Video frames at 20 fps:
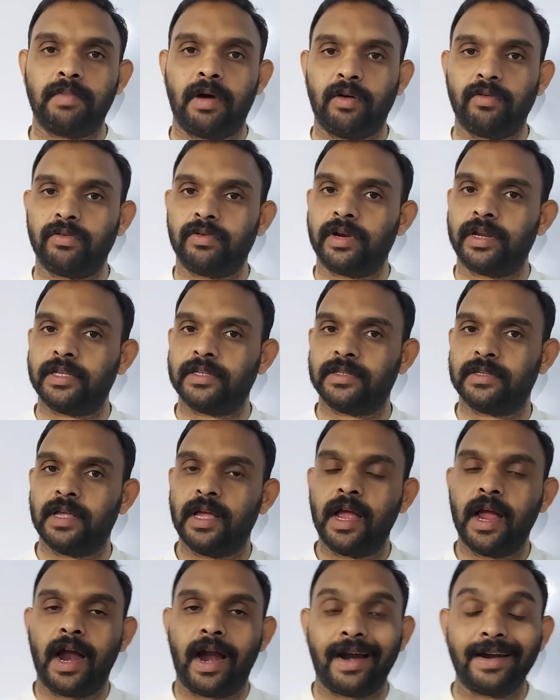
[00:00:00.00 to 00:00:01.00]

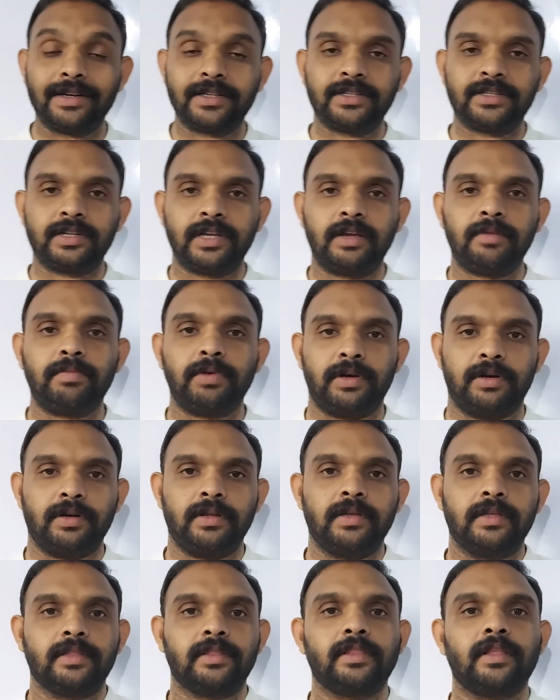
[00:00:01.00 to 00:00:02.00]
boundaries unstable,
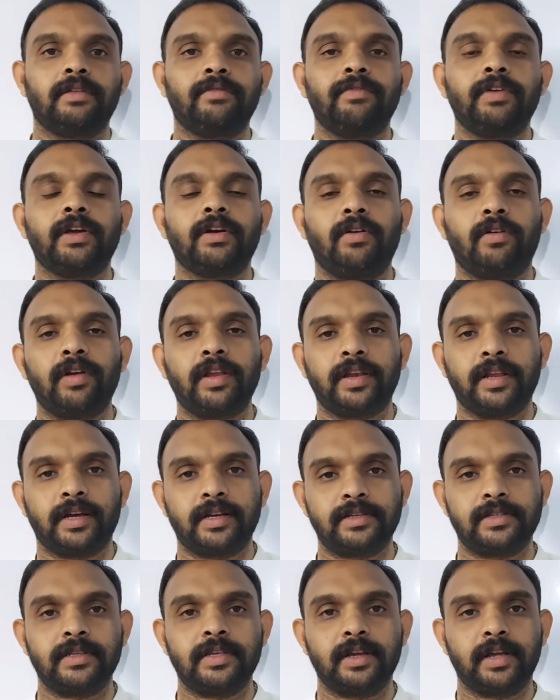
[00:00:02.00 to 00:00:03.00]
then we call it
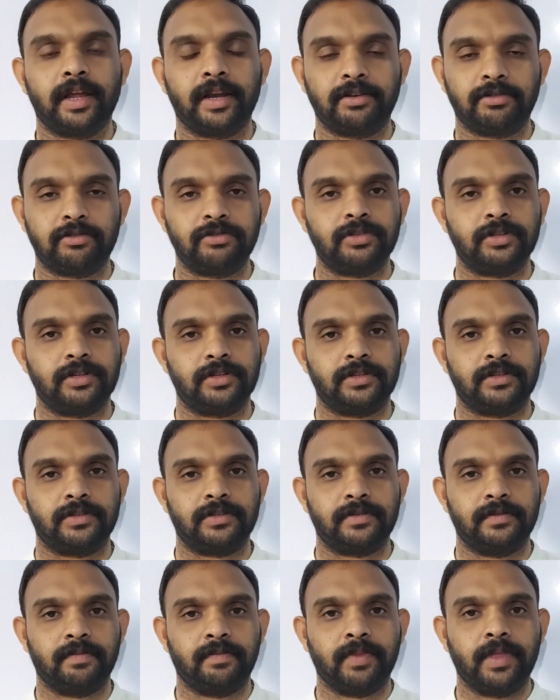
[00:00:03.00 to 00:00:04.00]
as
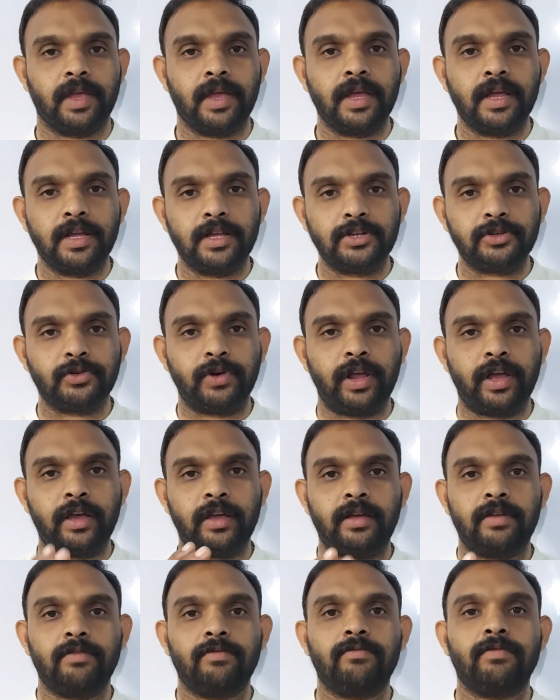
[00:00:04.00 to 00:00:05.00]
heterogeneous.
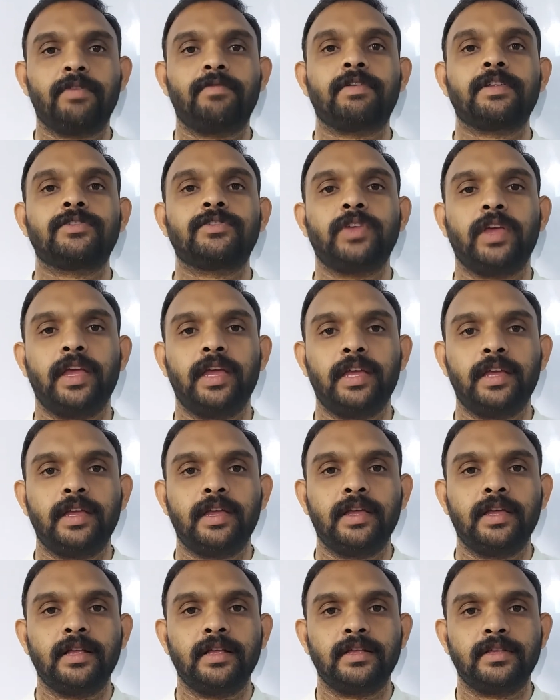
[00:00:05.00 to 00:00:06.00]
Today we will
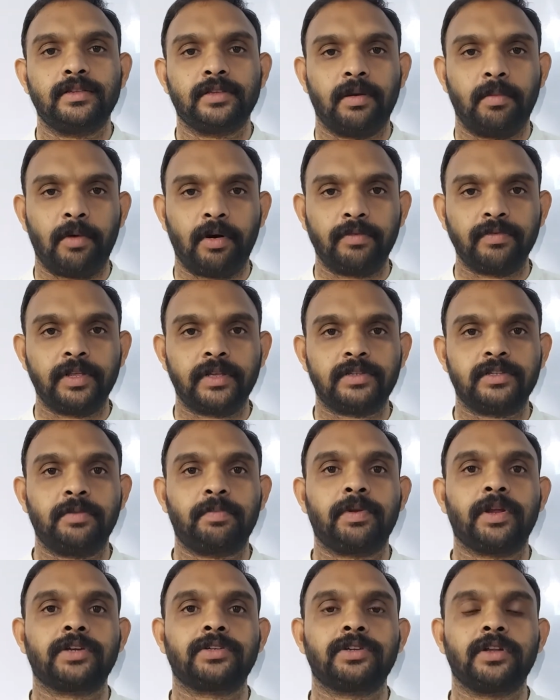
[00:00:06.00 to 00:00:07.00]
see some of the
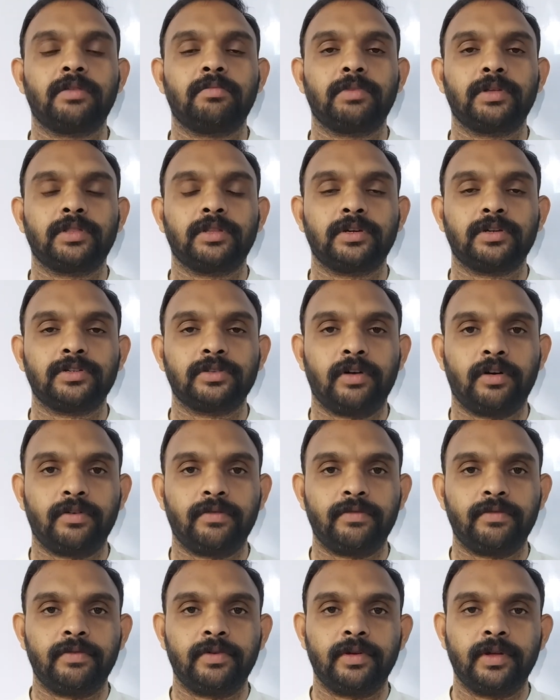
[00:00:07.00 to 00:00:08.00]
separational methods
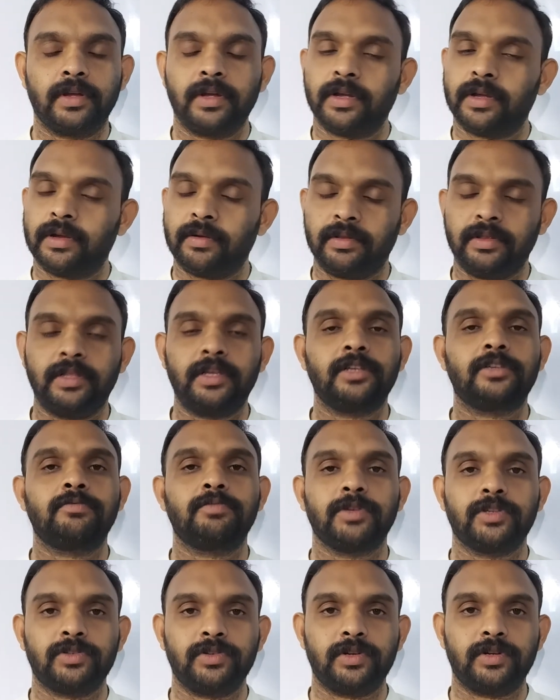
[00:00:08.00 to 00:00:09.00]
of these
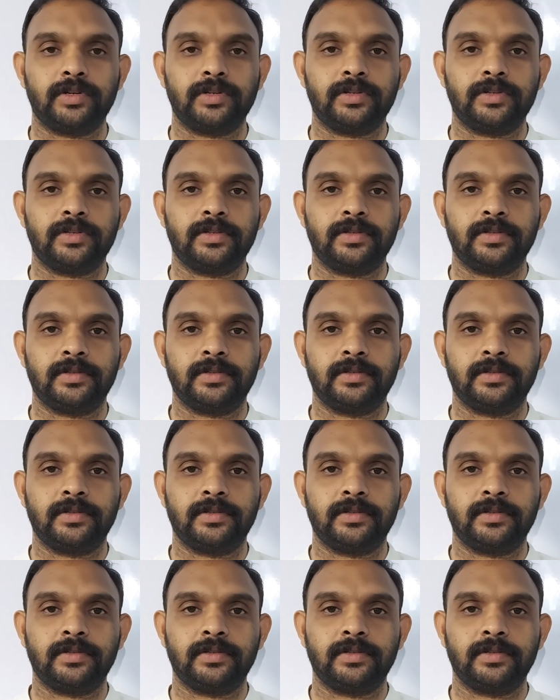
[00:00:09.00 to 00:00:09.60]
mixtures.